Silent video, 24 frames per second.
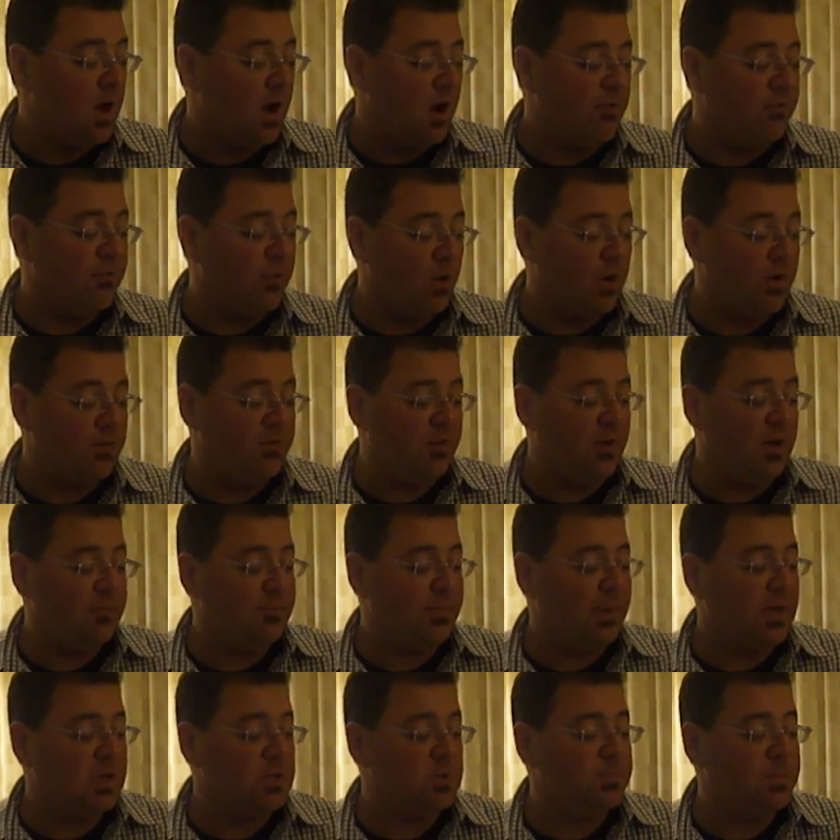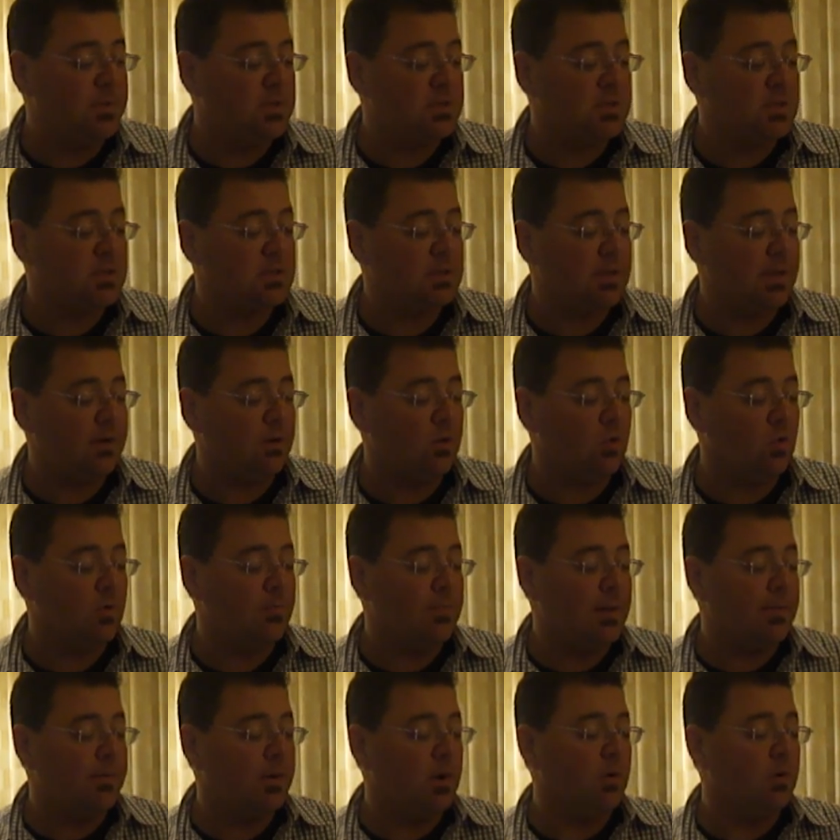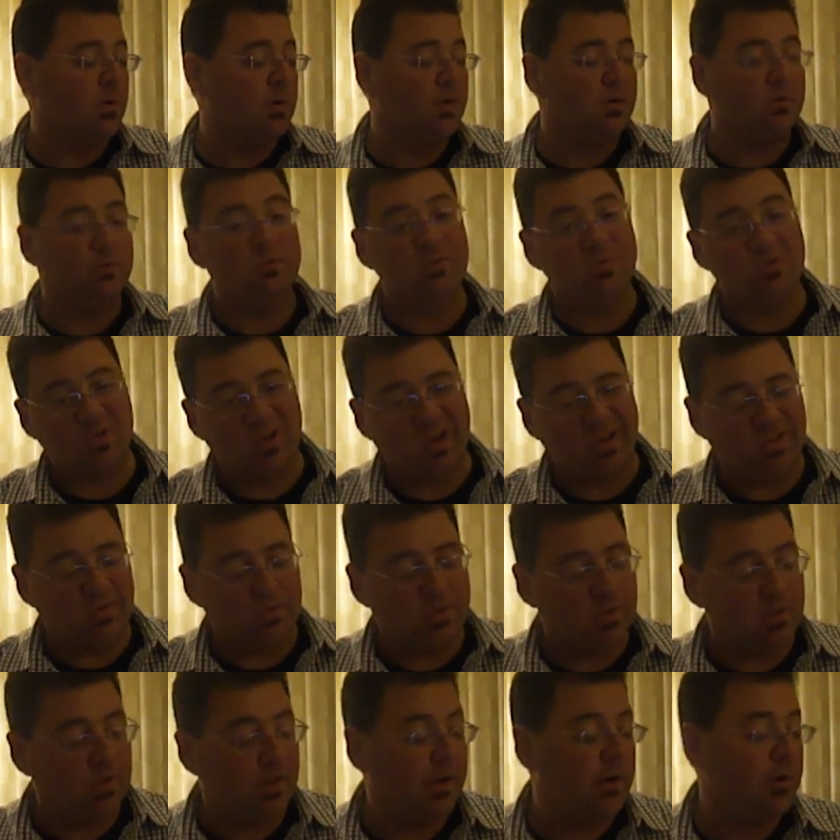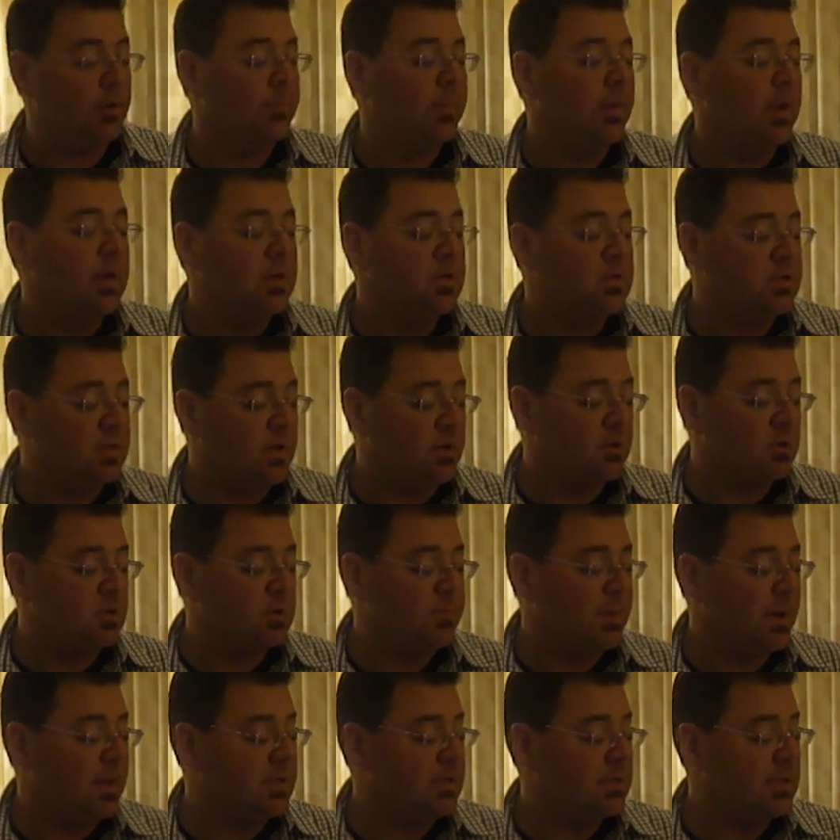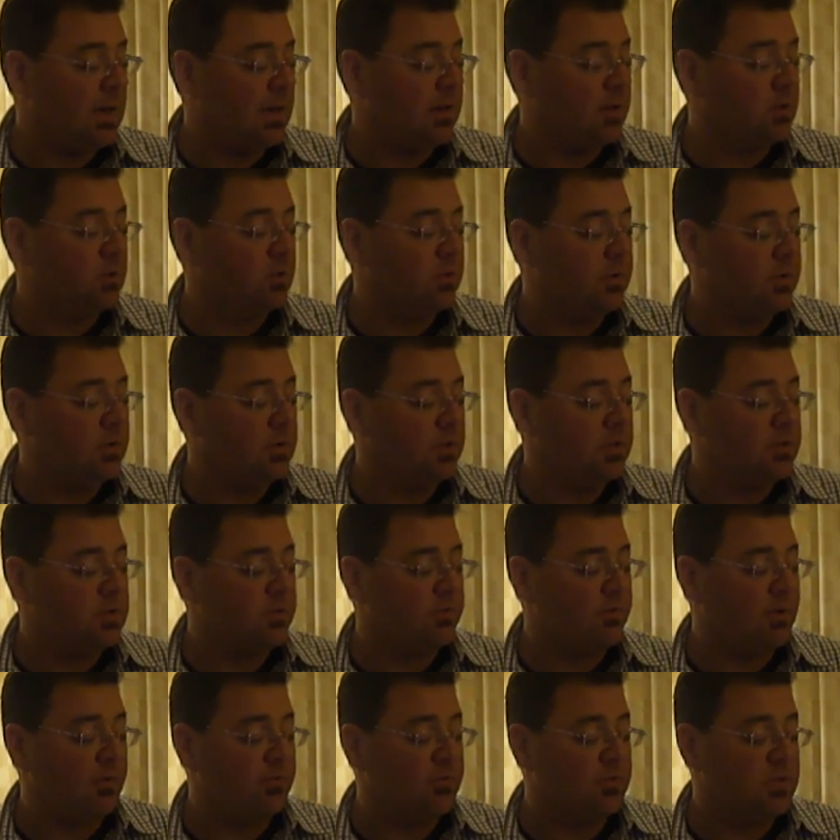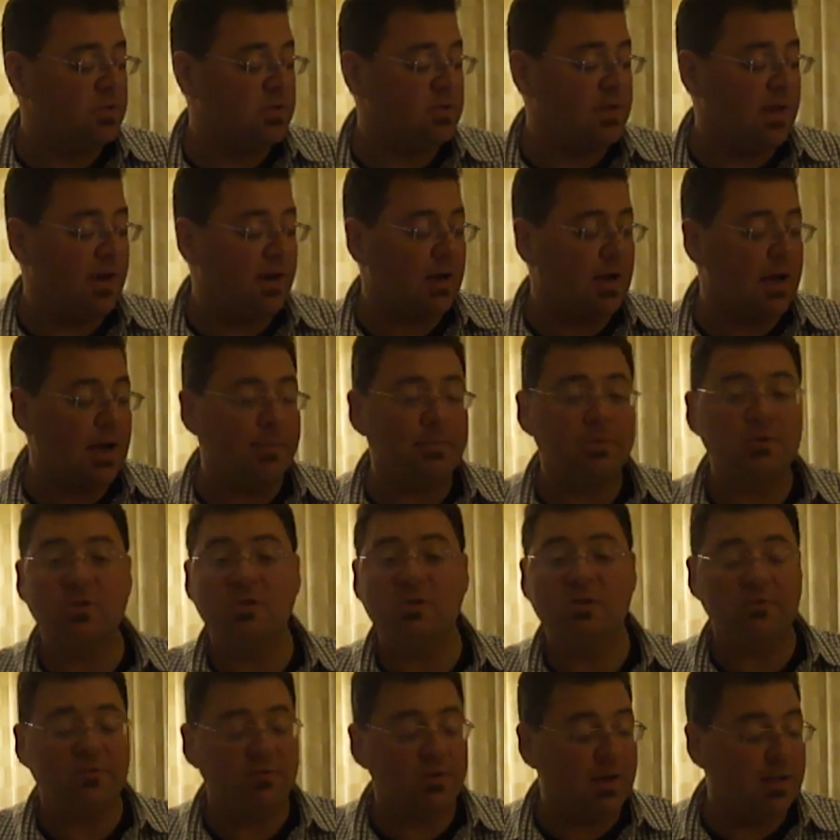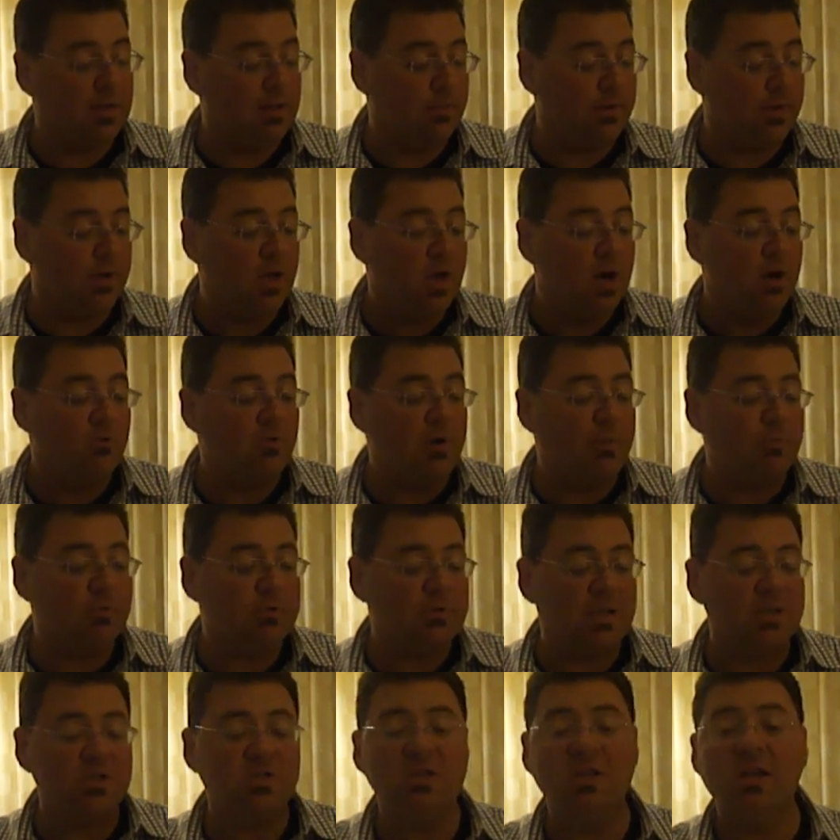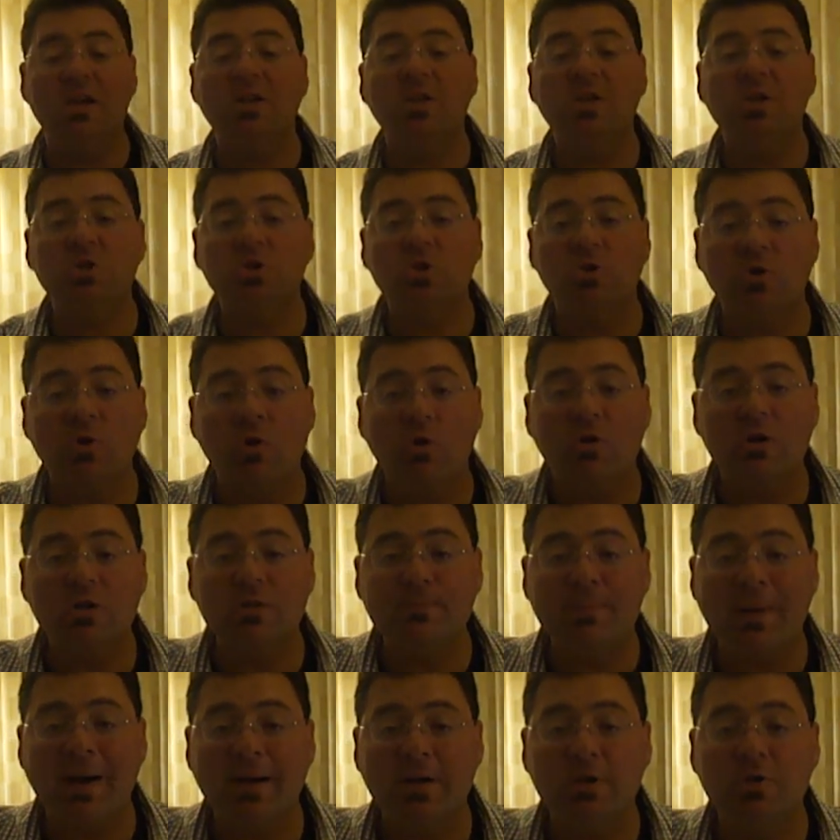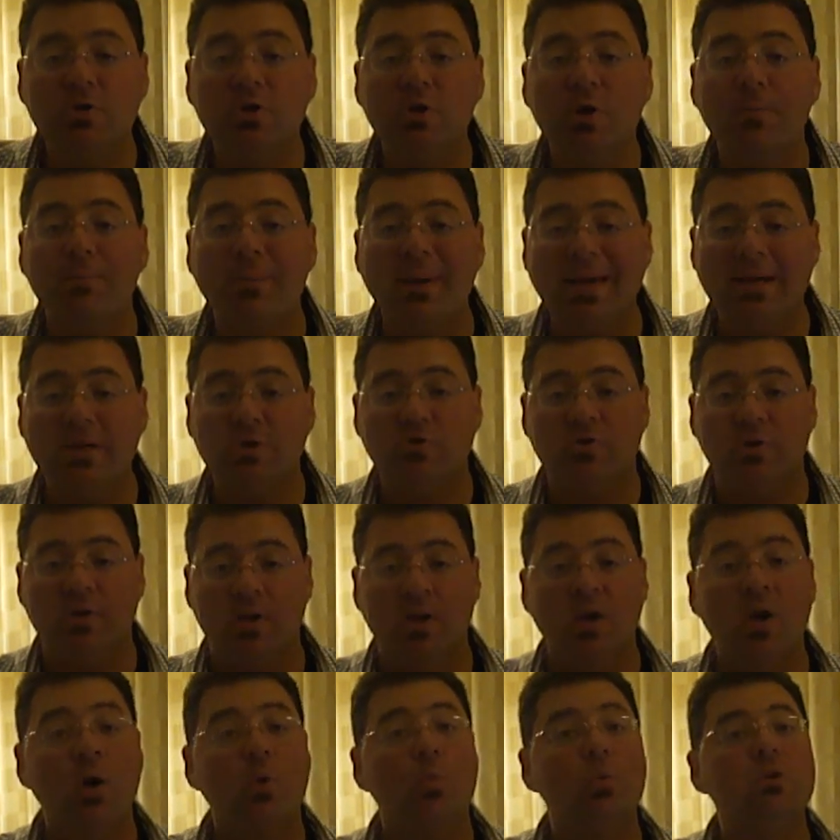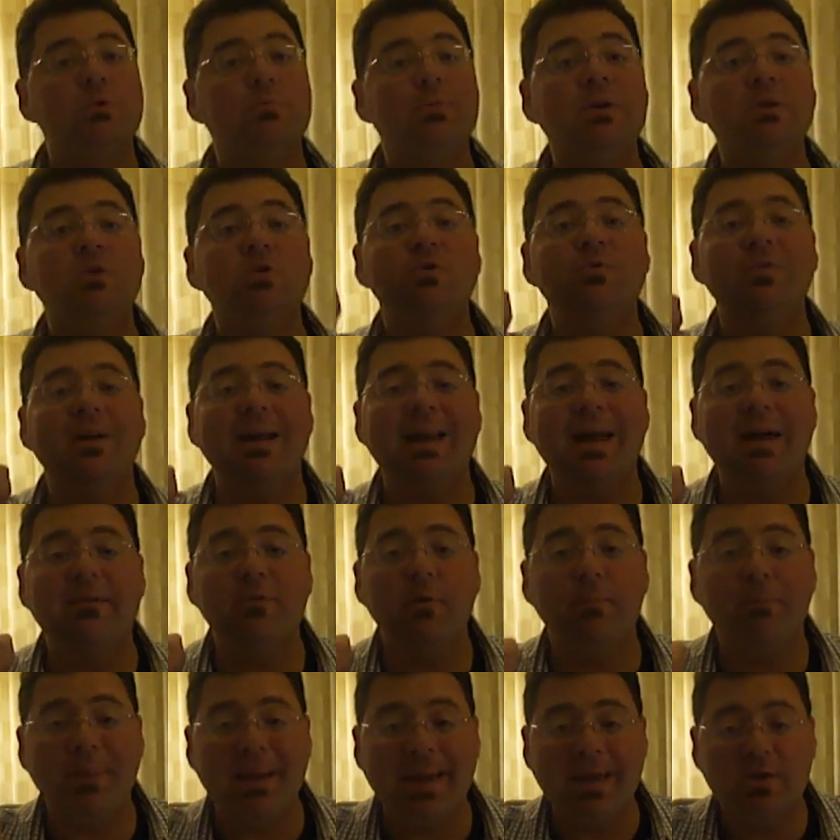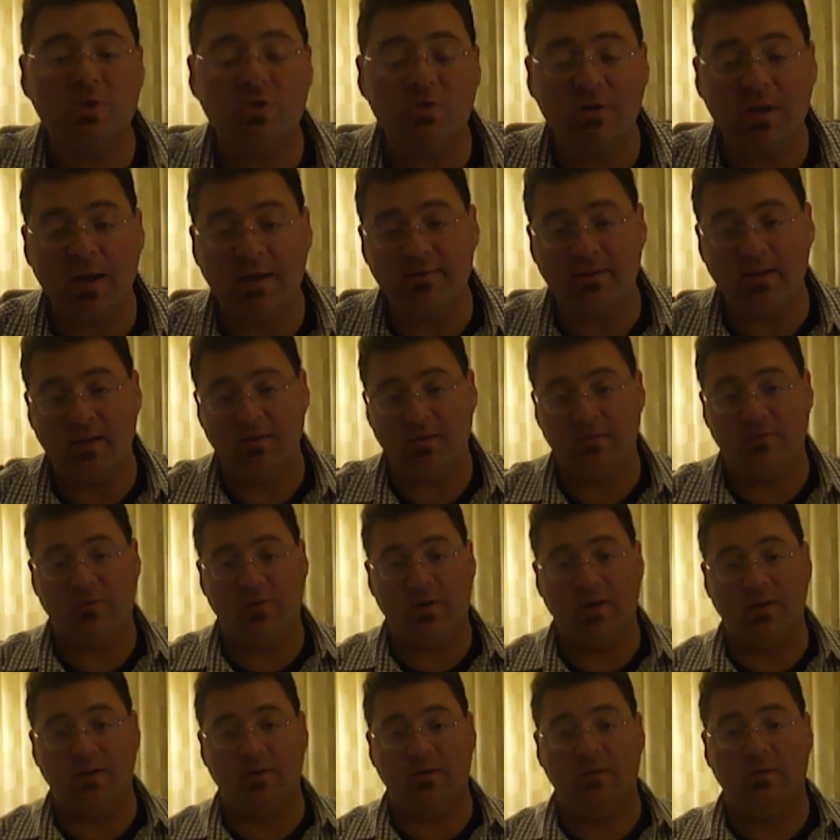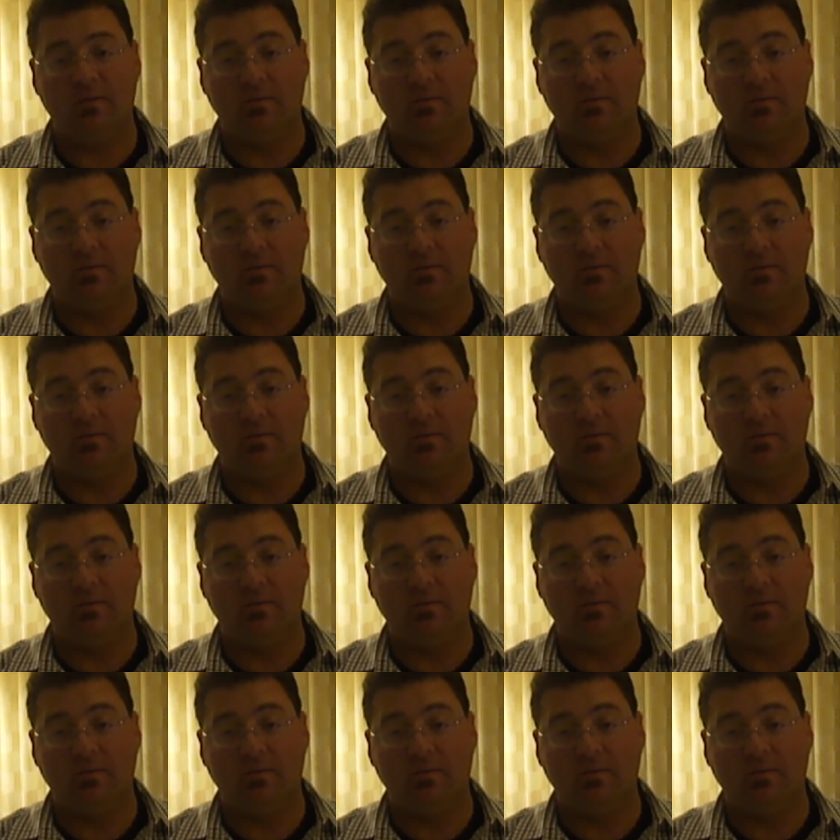A 4 to 5 page business letter or memo, try doing a letter, single space, not including a list of references, that accomplishes the following. Represents the initial correspondence to your patron, which means you've got to have your patron identified.